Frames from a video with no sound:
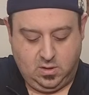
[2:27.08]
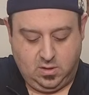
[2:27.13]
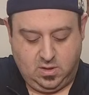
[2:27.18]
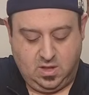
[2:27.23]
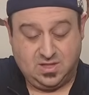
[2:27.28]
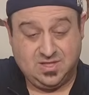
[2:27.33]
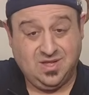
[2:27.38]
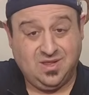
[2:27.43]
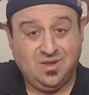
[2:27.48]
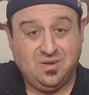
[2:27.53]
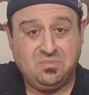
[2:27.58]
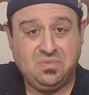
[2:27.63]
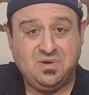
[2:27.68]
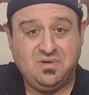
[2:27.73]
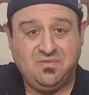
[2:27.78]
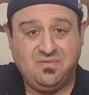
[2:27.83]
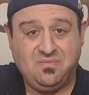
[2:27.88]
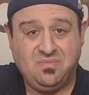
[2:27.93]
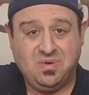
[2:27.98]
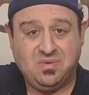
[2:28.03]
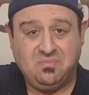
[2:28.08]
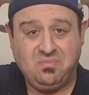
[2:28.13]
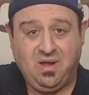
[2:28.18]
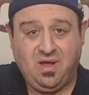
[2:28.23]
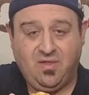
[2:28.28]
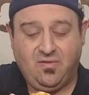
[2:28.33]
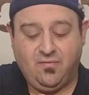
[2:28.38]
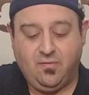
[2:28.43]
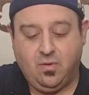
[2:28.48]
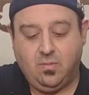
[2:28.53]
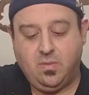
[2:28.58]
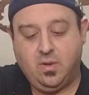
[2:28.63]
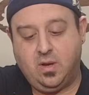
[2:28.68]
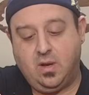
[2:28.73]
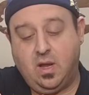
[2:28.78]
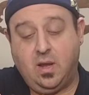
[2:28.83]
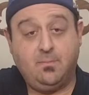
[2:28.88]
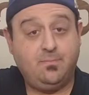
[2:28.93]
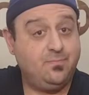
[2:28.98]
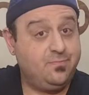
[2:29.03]
That's a little bit of a big mouthful,
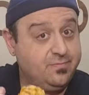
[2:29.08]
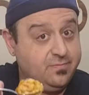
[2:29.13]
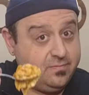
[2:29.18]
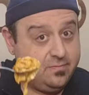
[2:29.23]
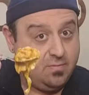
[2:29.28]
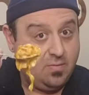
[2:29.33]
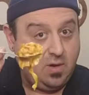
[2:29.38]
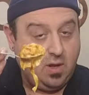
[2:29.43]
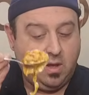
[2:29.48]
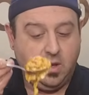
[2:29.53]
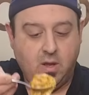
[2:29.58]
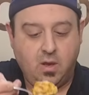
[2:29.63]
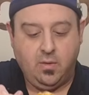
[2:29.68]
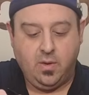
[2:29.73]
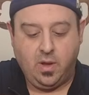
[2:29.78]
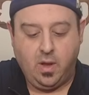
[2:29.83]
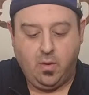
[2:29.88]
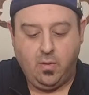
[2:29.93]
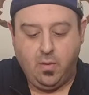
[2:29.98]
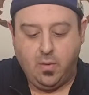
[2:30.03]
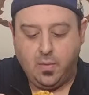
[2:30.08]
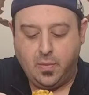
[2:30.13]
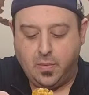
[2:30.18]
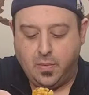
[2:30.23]
but here we go.